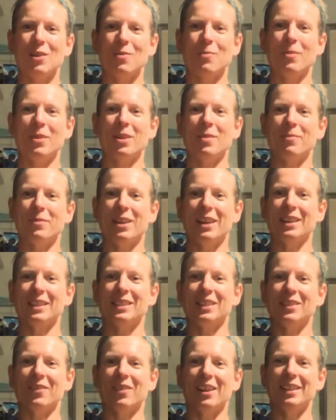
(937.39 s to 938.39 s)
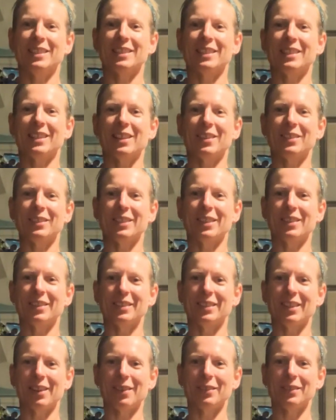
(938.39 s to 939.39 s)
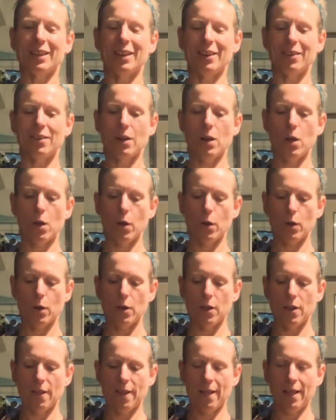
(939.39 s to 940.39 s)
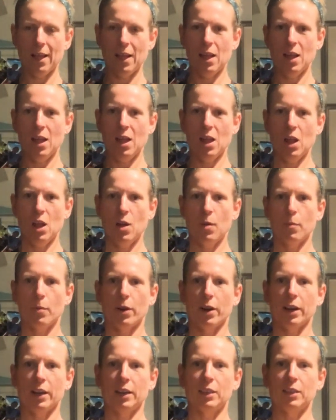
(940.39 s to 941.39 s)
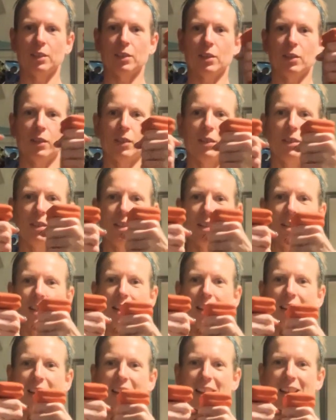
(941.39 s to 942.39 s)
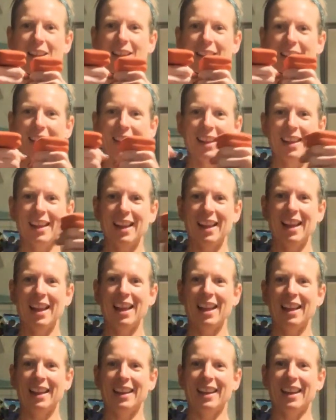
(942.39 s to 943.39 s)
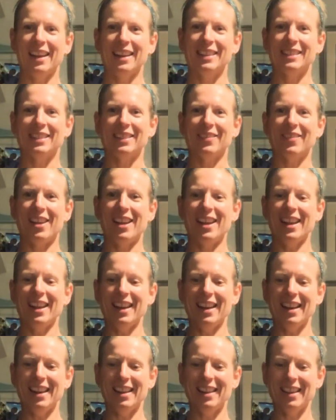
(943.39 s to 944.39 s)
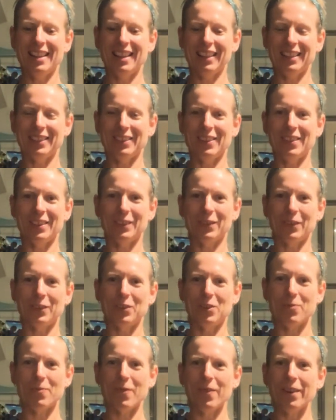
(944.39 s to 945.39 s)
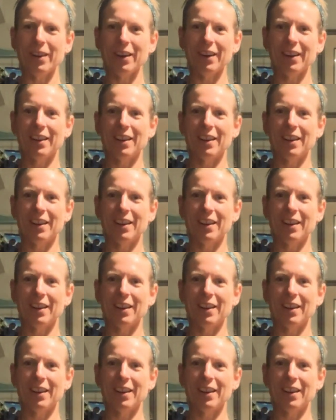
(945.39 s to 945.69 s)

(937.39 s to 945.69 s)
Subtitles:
Open up nice and wide. Slow, slow, slow, slow. Bring it in a circle. Nice and wide. Let's do this for 2 more.